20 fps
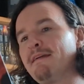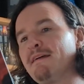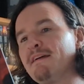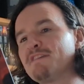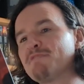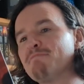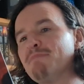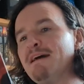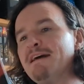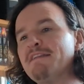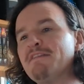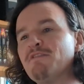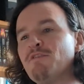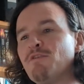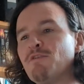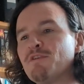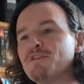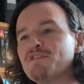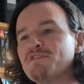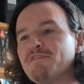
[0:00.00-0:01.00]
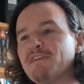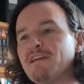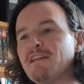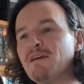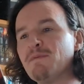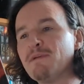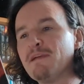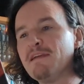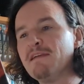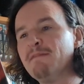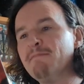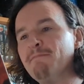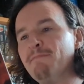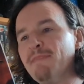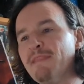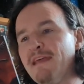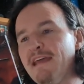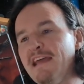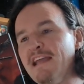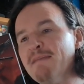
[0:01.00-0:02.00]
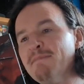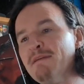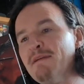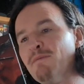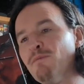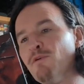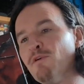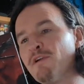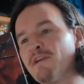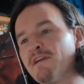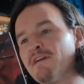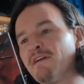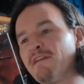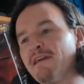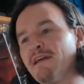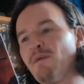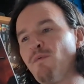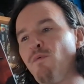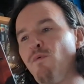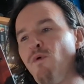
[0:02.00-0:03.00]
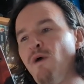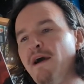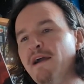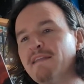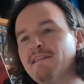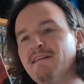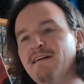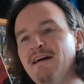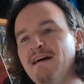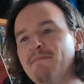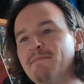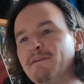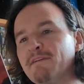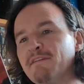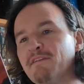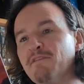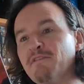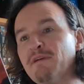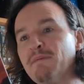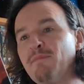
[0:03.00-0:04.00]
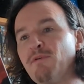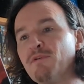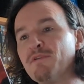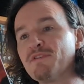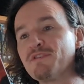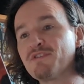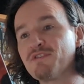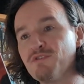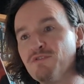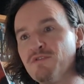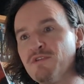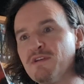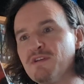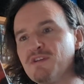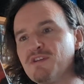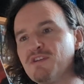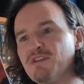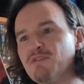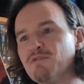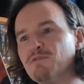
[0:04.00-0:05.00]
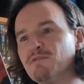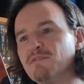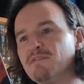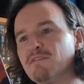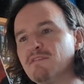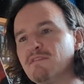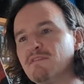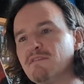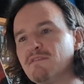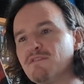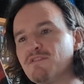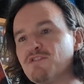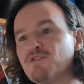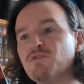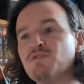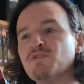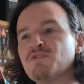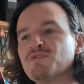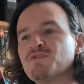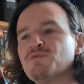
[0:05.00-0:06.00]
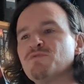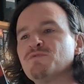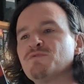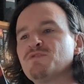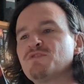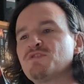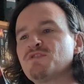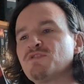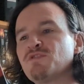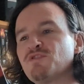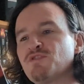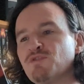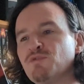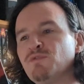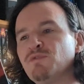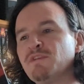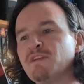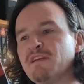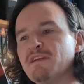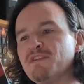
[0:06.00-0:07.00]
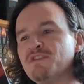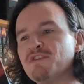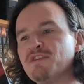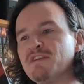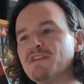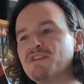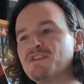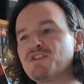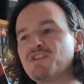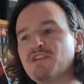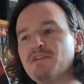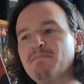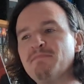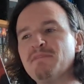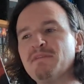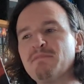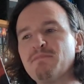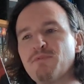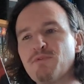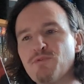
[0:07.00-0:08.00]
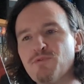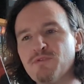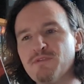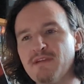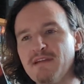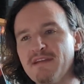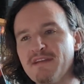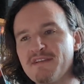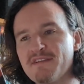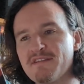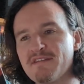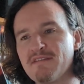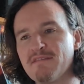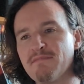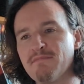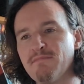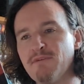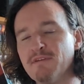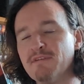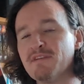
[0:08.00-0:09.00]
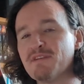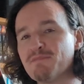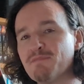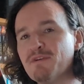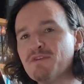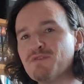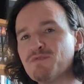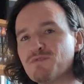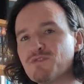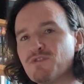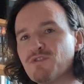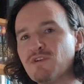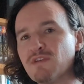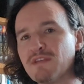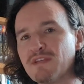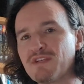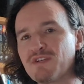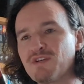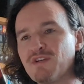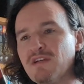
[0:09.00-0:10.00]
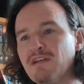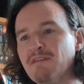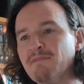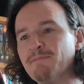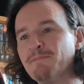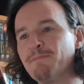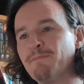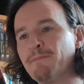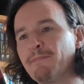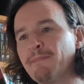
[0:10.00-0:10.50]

As man and horse fell away, the enemy warrior then whacked the hammer down upon Sura's shield. Sura's old shoulder injury screamed in protest, but his muscles took the strain,